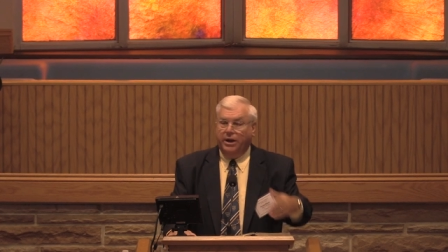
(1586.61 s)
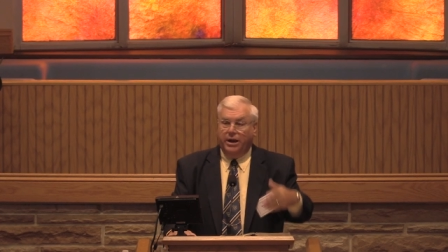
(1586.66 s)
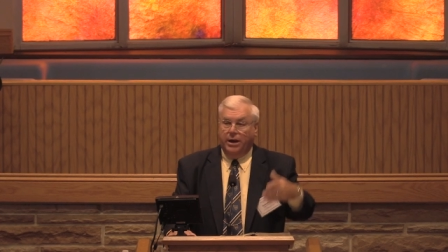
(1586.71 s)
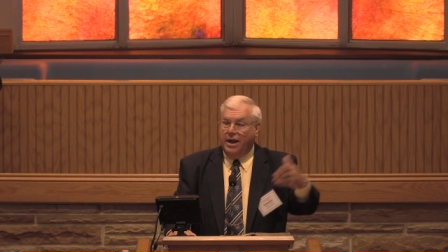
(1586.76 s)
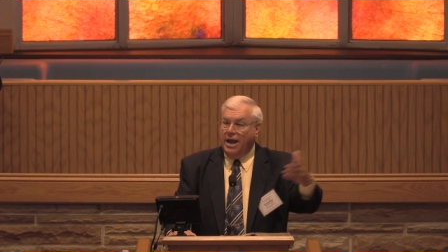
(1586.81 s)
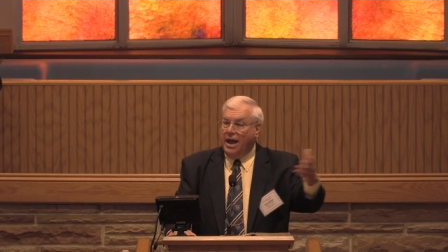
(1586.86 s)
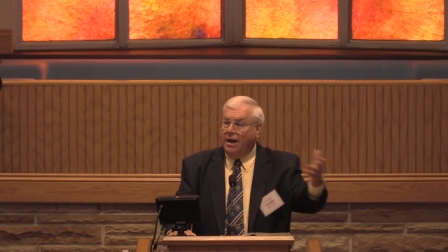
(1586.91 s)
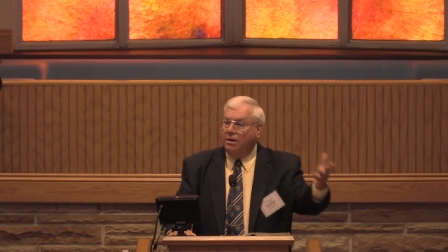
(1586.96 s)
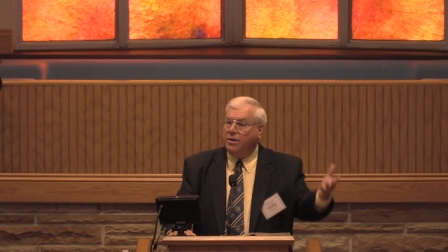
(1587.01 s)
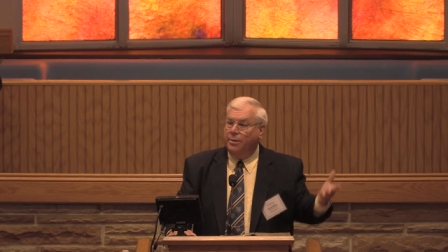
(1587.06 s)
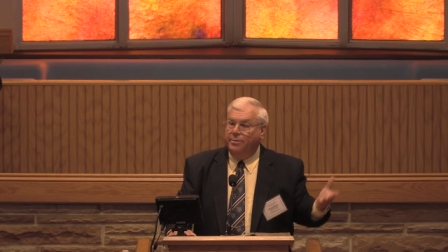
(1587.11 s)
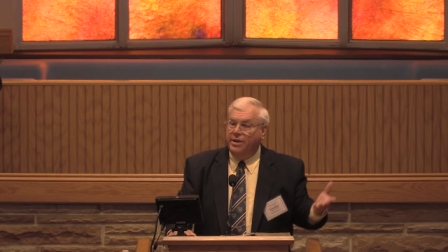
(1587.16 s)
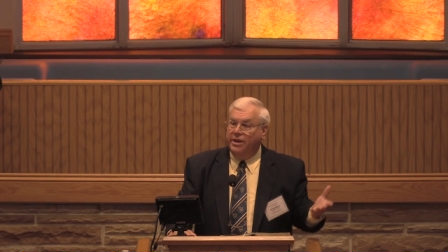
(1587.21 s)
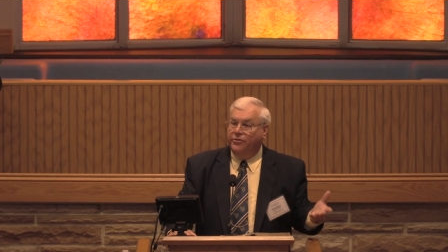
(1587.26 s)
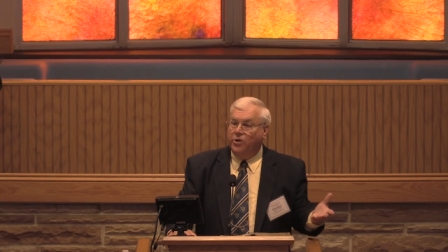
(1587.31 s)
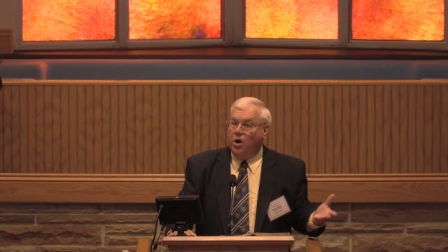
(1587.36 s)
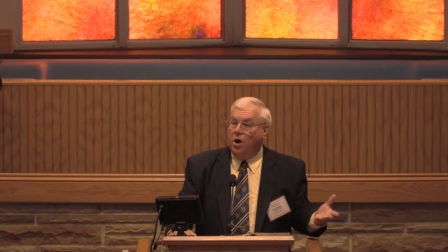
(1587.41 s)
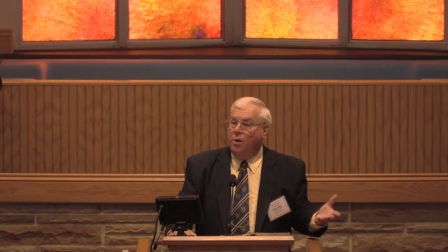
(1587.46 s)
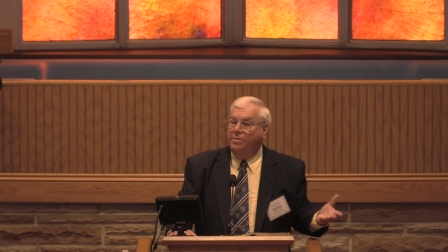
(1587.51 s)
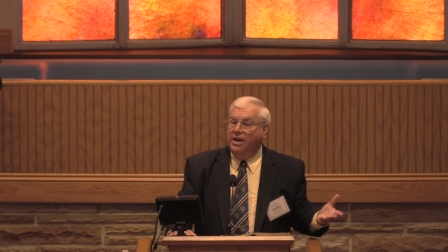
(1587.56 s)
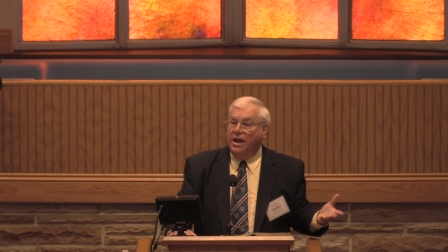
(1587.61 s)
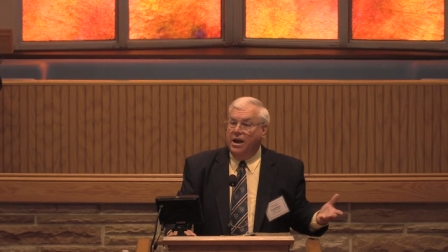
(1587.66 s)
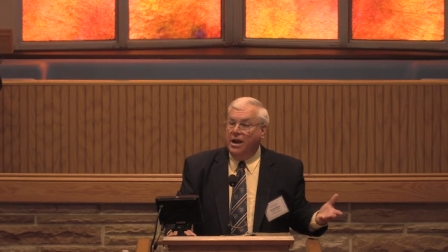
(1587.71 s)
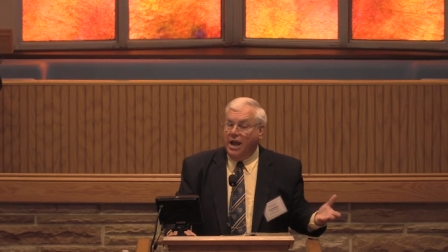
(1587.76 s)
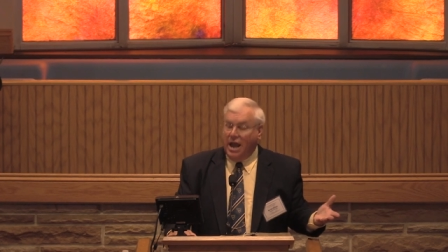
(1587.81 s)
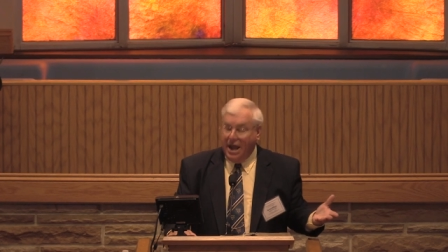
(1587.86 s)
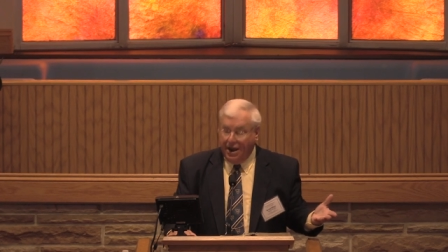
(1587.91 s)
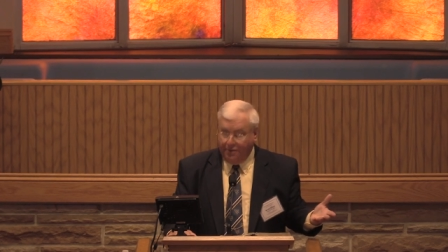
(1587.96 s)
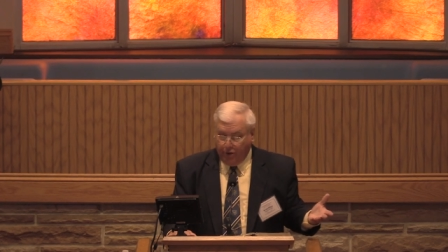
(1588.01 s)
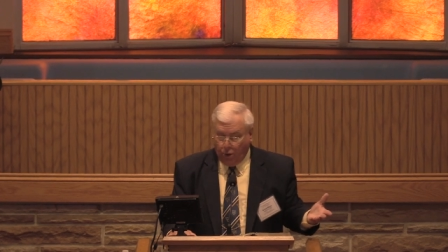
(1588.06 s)
but he now commands all men
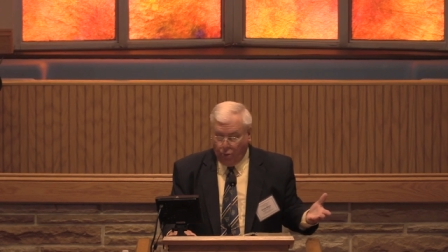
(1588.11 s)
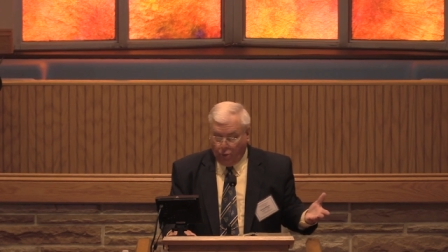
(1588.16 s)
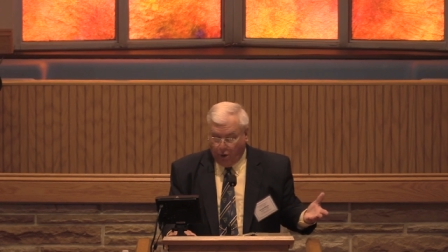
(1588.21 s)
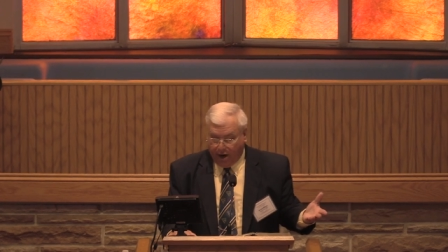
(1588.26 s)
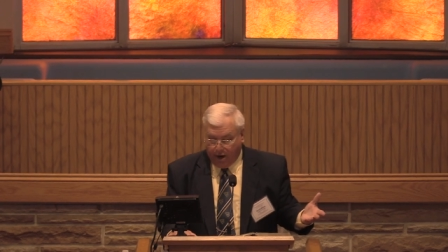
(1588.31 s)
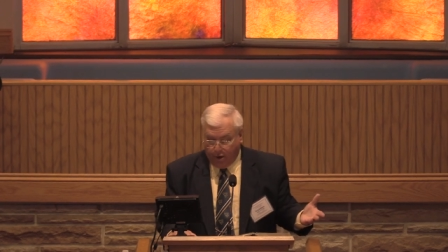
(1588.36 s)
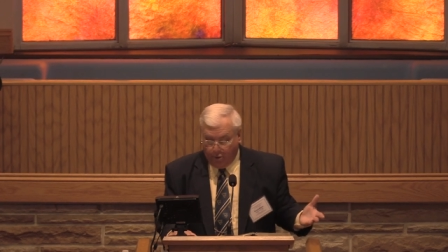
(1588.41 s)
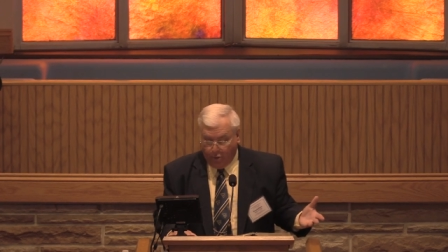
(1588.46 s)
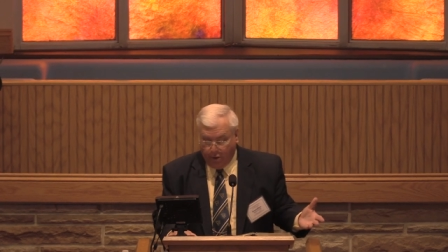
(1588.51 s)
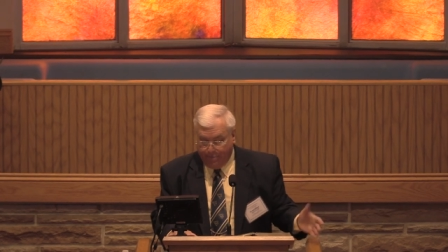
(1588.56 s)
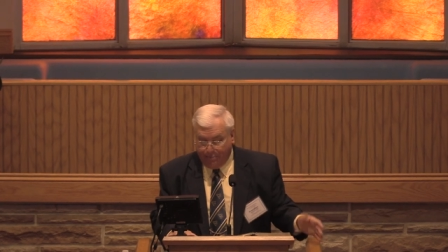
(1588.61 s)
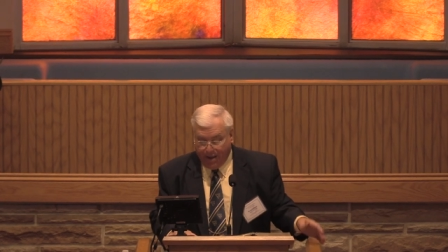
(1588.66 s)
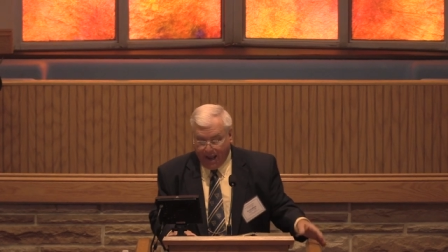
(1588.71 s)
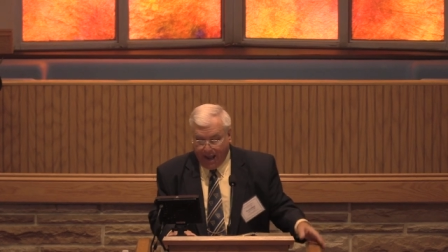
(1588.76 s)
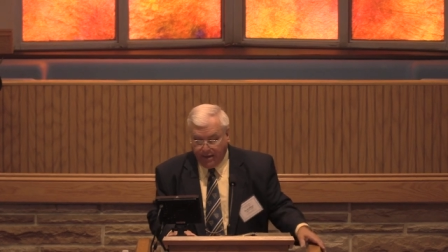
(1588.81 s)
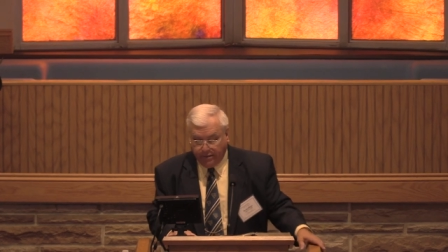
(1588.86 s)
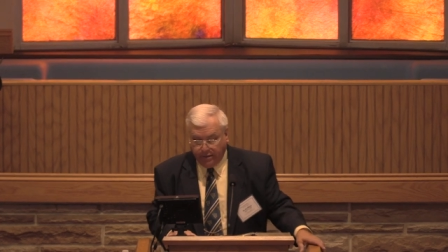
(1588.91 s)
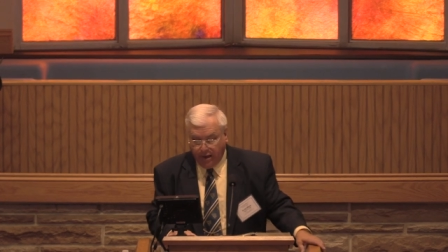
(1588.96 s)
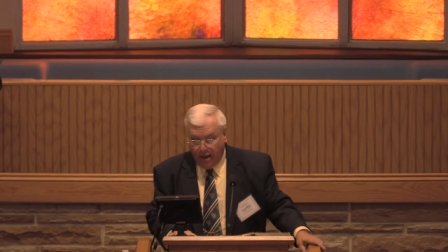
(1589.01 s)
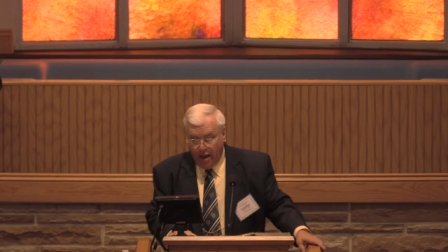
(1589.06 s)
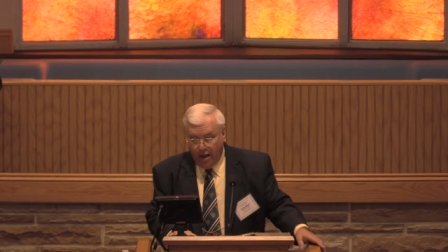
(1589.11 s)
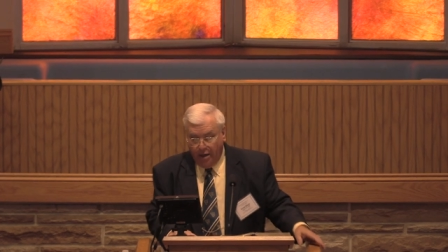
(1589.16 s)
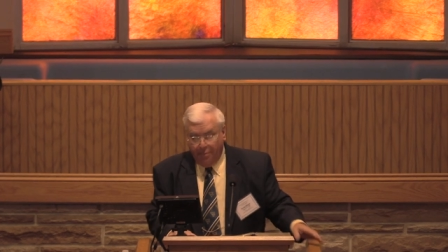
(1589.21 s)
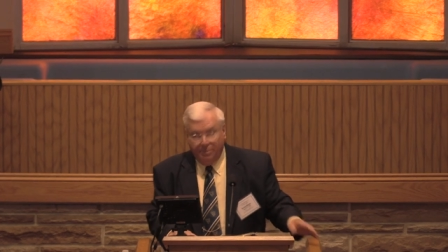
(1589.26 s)
everywhere to repent